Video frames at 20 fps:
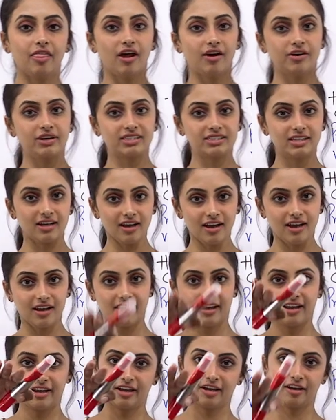there is a
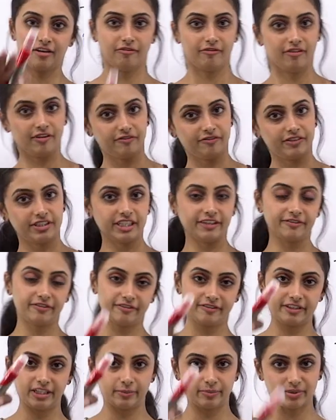
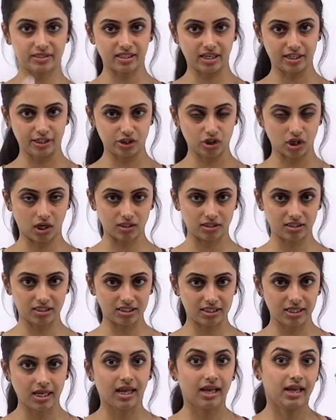50-50% chance.